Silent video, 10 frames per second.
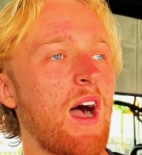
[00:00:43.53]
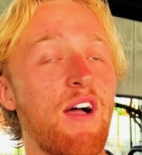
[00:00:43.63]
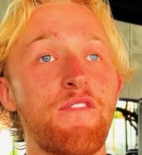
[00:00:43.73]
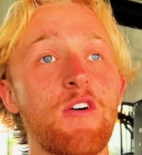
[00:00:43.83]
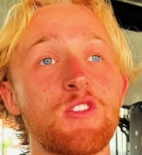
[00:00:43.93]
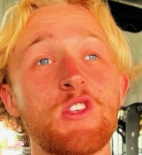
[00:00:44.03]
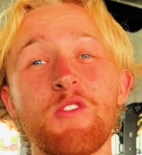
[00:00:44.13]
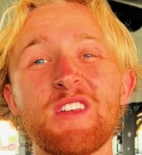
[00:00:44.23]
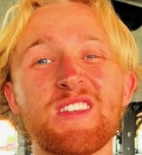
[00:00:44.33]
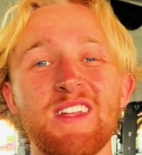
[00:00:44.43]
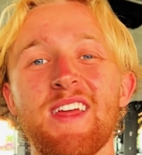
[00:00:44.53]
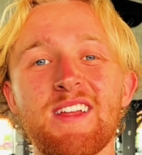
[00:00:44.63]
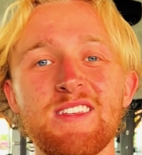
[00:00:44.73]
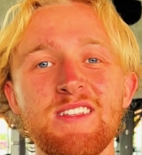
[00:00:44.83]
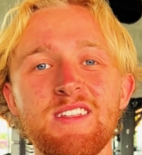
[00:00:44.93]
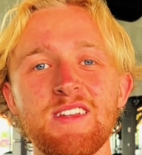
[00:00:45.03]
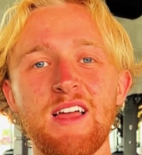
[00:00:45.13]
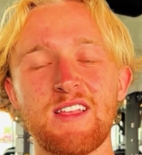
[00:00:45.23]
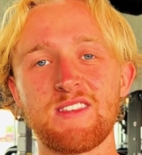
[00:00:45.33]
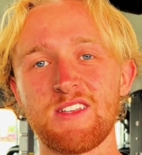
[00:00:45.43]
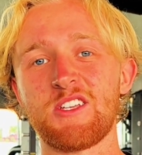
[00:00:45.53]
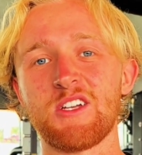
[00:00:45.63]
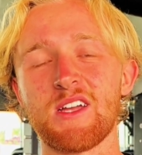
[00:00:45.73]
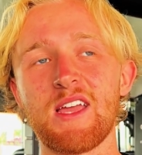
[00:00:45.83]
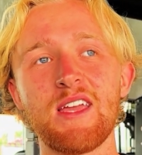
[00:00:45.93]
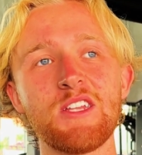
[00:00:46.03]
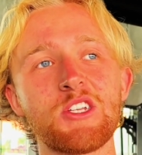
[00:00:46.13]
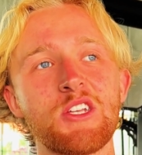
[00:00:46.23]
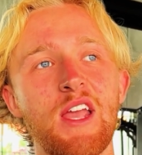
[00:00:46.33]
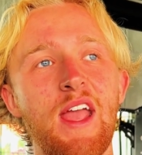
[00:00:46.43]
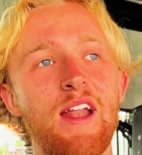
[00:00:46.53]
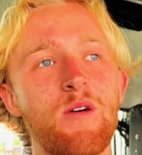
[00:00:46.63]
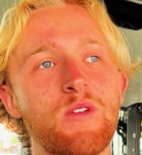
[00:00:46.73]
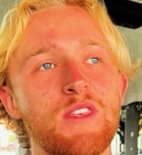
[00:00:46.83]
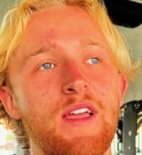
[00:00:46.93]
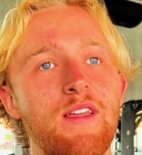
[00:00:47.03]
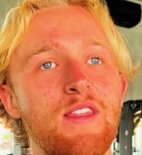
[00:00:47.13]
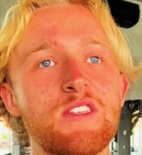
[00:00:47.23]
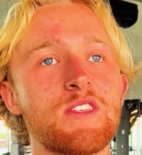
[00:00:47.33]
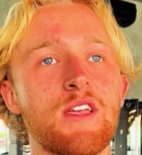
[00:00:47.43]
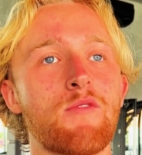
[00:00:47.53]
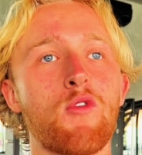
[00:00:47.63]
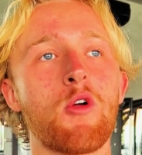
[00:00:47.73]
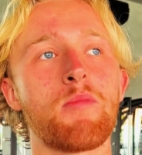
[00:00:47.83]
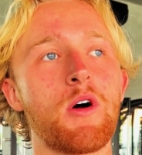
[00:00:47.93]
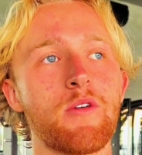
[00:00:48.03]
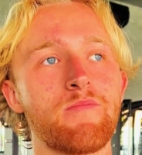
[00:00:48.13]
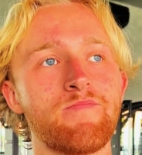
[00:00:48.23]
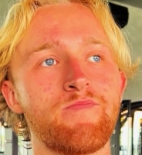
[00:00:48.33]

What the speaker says: I felt so disconnected at such a young age, and I was like, this is like rock bottom.